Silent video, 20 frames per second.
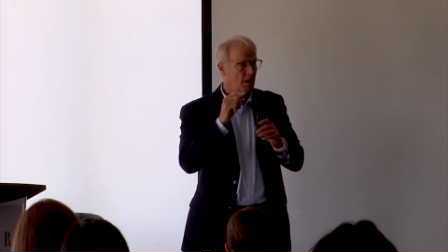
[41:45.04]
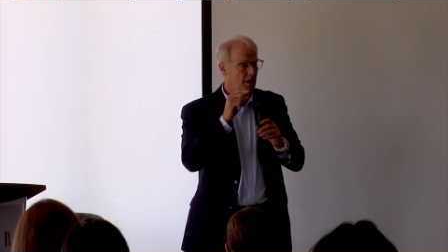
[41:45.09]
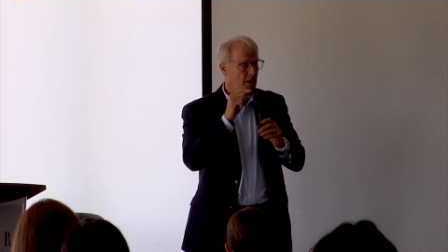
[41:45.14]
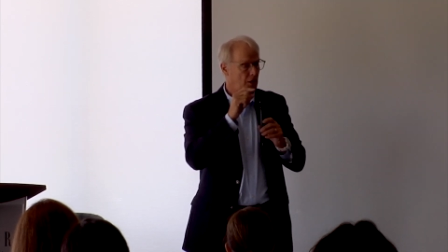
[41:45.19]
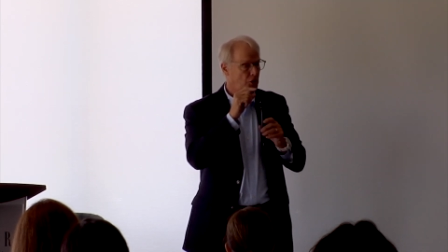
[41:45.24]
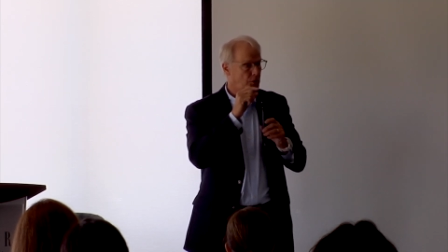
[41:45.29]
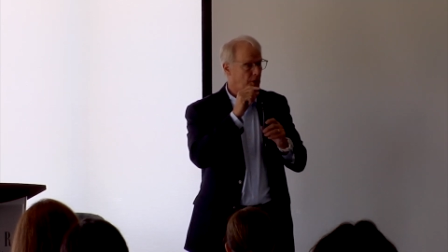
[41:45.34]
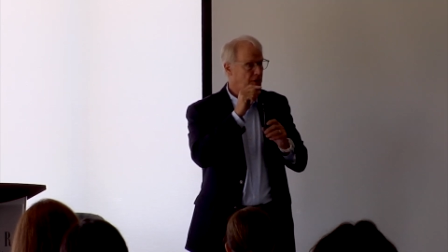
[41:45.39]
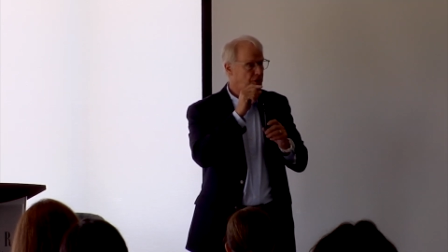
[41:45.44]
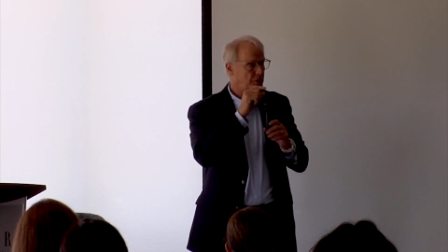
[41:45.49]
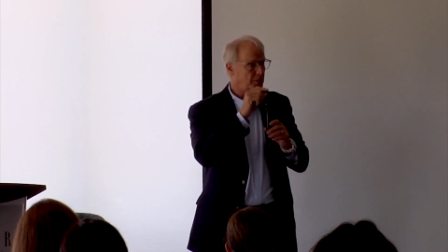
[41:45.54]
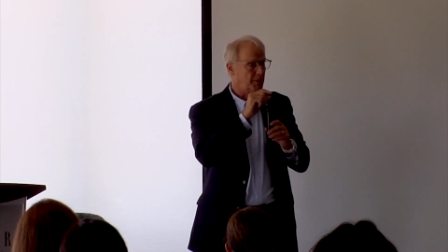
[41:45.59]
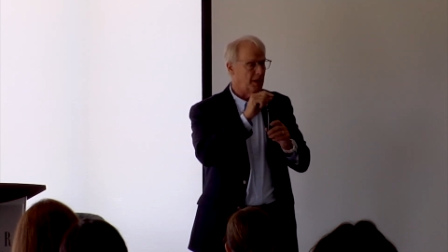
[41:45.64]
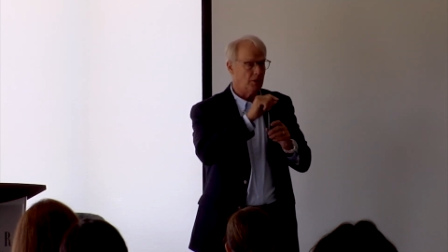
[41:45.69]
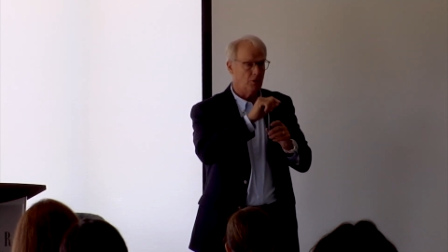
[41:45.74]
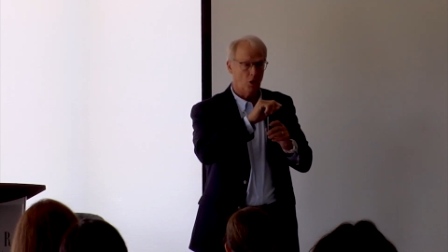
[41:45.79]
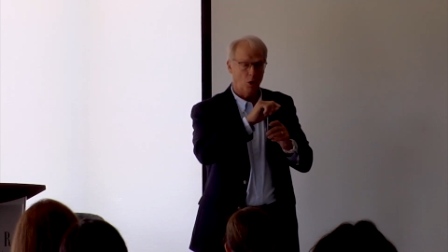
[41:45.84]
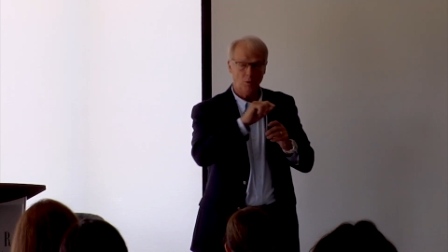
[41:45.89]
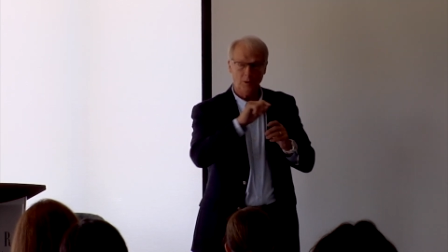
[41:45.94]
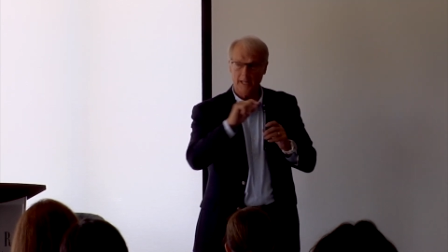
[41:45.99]
addressed to me,
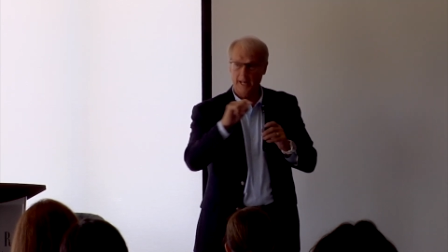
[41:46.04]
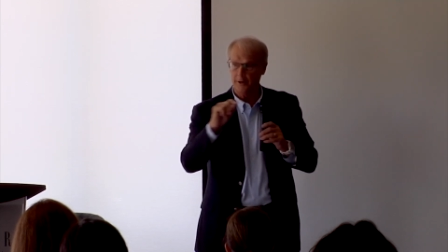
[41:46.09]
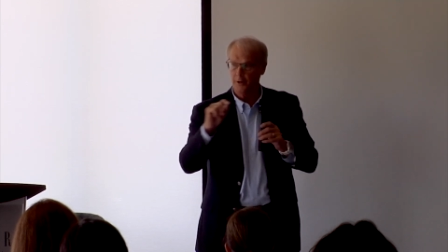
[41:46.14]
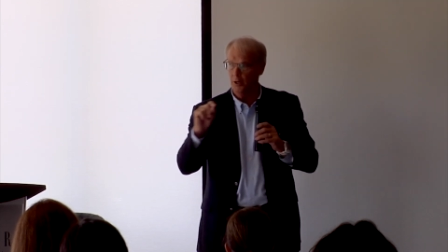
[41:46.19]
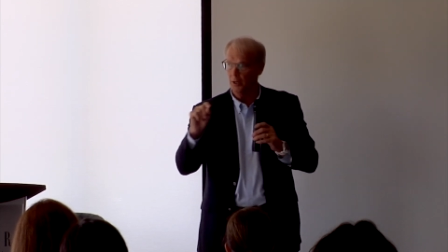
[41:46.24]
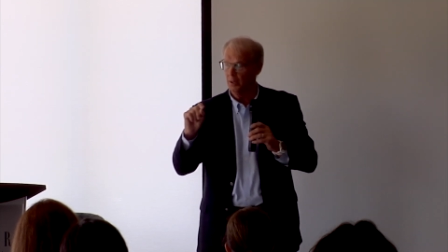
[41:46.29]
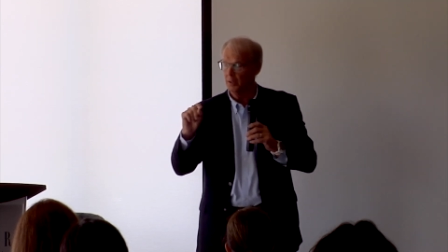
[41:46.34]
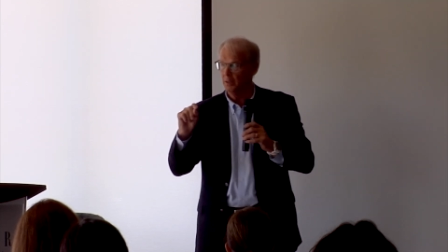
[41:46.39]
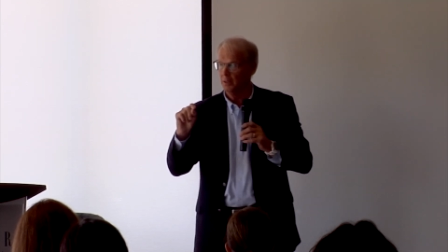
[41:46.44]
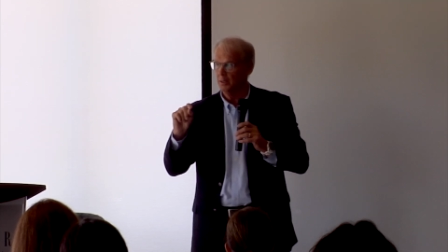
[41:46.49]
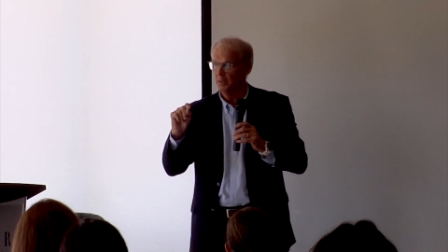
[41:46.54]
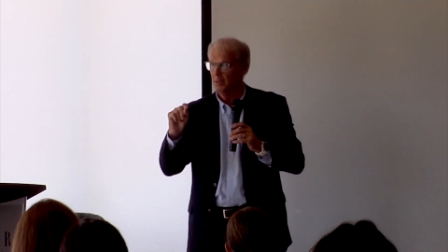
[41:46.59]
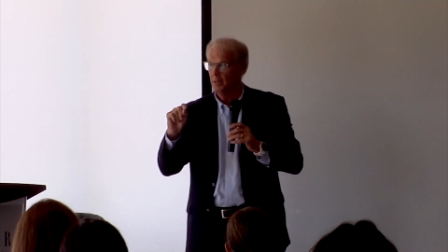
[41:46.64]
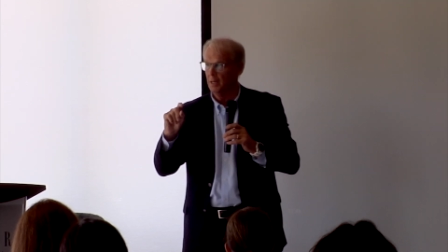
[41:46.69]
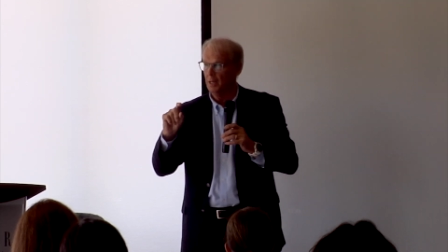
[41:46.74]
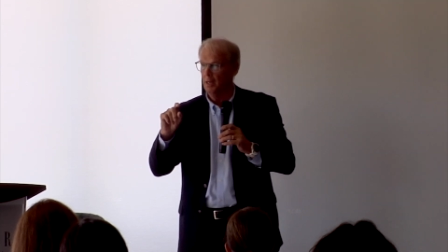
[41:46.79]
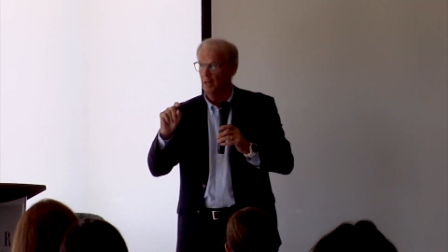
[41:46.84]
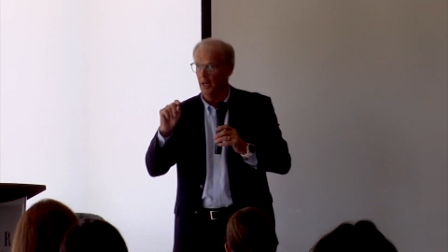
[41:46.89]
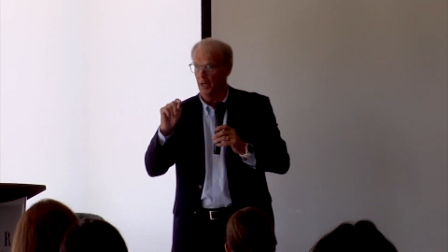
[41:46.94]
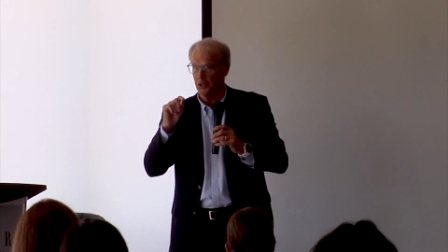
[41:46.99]
no letter,
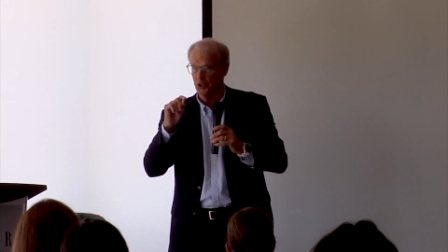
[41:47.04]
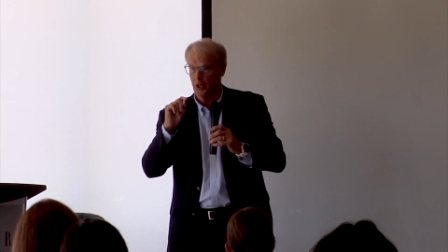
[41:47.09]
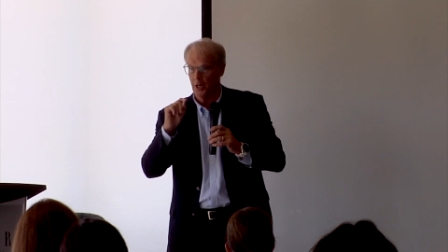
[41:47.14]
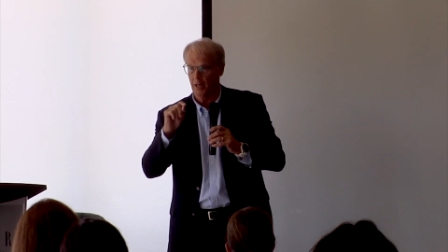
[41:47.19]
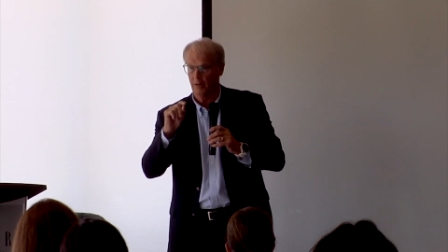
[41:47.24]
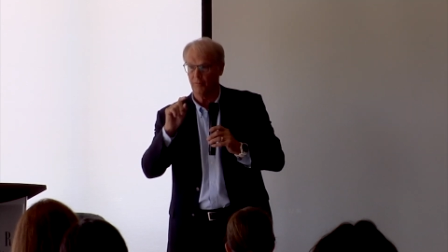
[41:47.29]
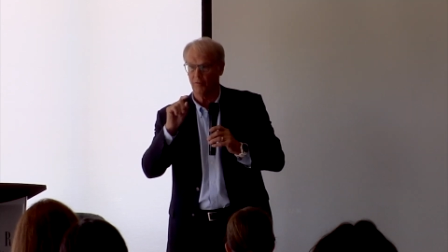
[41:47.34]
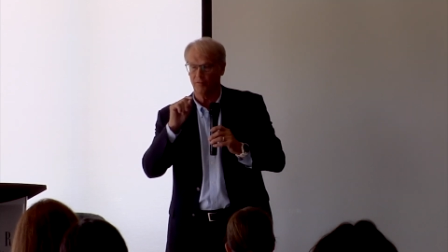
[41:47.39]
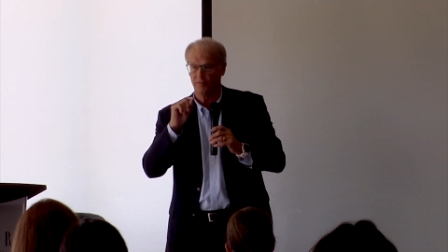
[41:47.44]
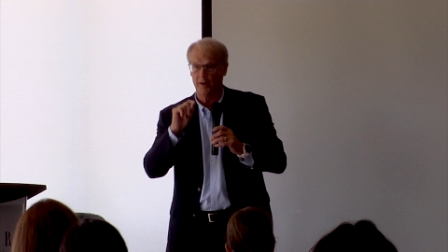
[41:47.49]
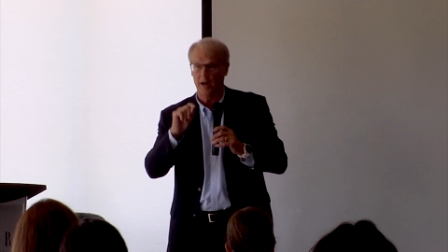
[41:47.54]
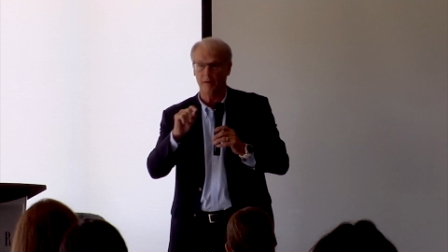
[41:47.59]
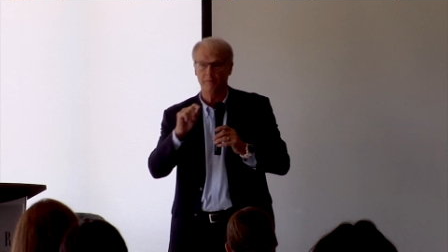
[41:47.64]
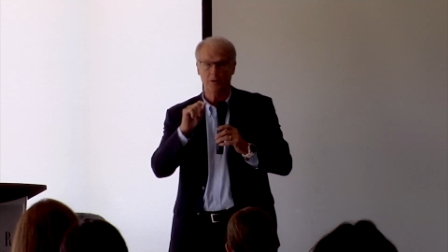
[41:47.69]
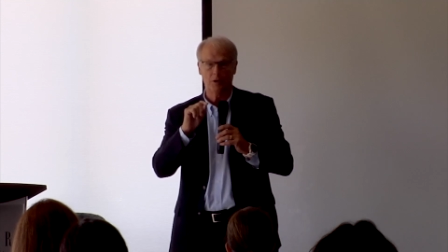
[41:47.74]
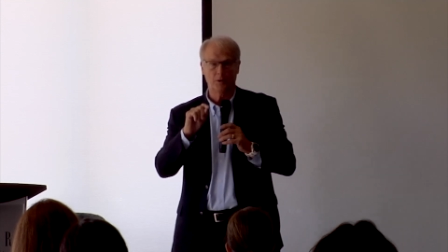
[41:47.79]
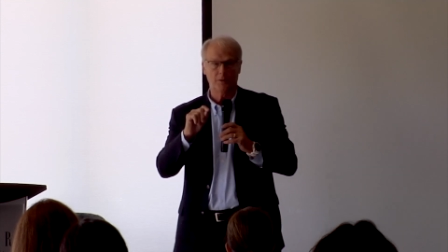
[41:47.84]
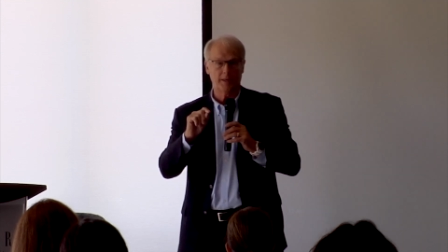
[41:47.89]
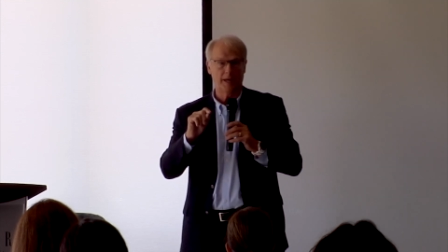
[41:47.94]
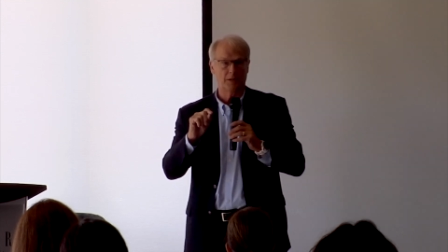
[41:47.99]
a check for
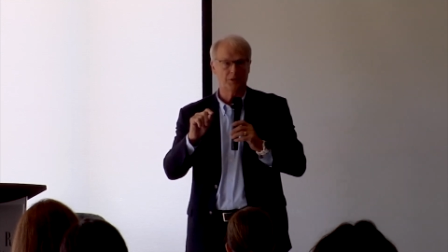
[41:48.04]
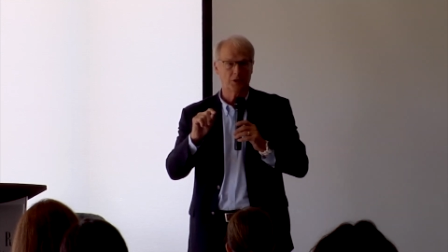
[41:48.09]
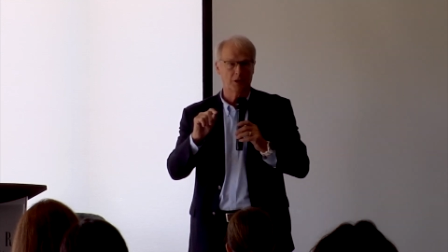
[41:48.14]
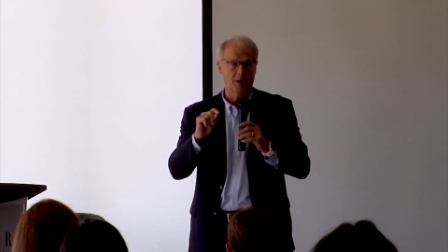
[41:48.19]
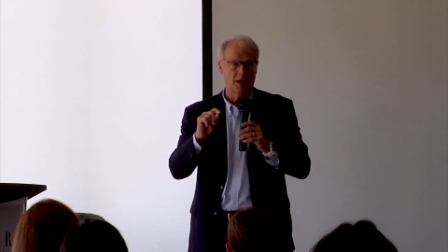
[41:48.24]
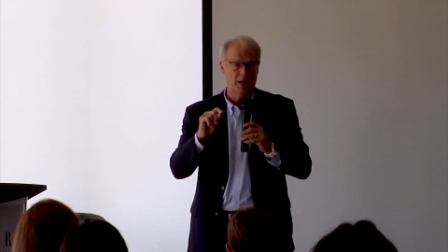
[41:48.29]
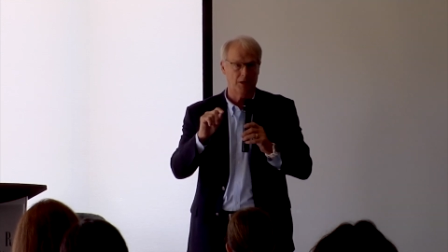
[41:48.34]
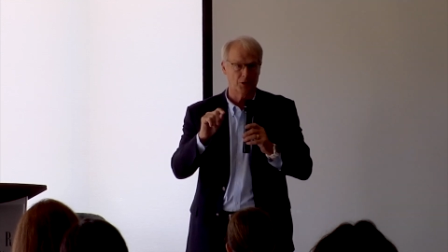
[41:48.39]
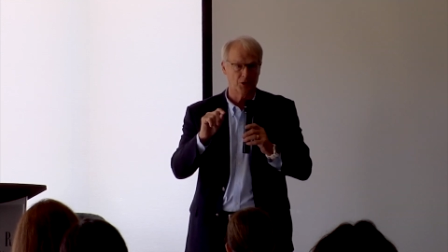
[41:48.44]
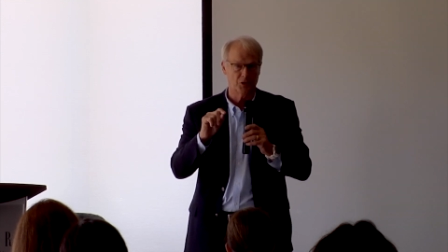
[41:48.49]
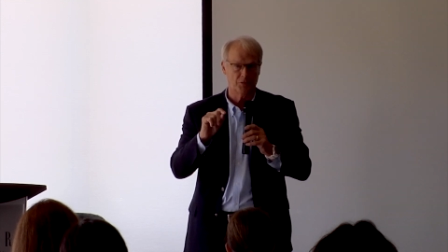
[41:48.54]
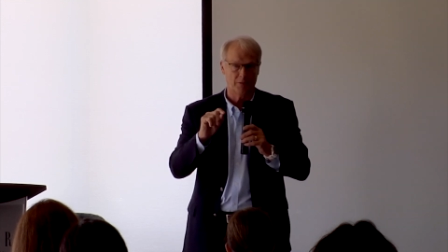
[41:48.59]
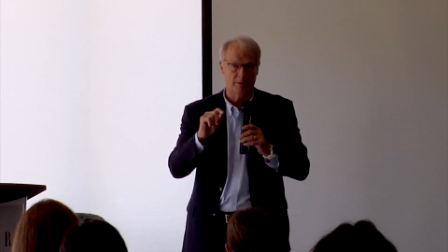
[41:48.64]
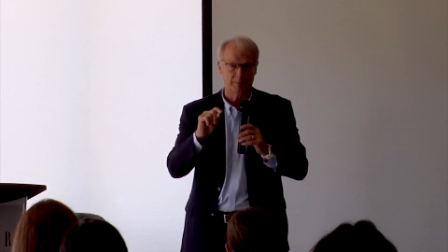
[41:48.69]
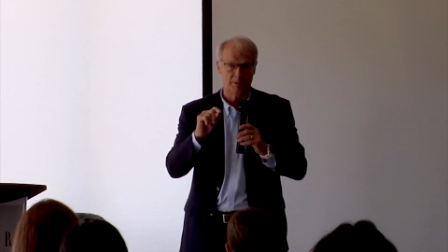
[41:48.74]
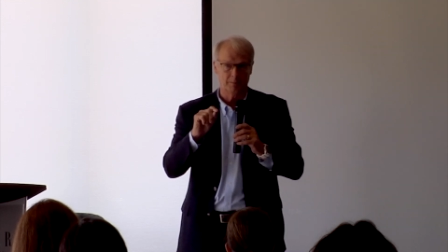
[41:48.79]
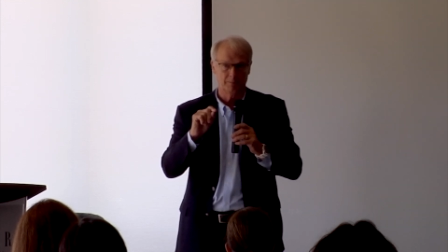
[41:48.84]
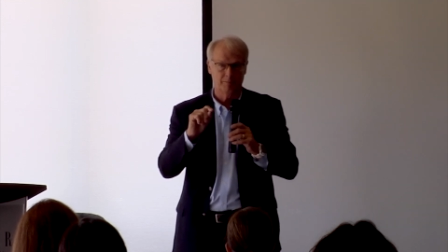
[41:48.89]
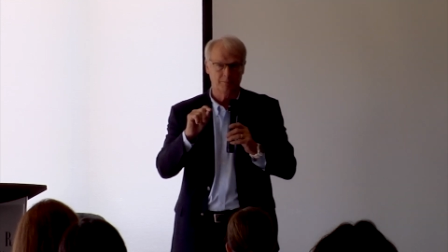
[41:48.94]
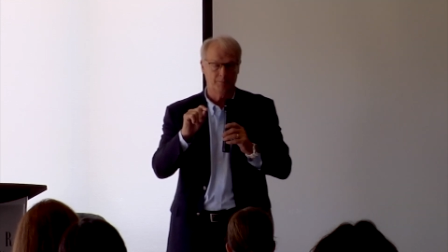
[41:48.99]
$500,000 from him.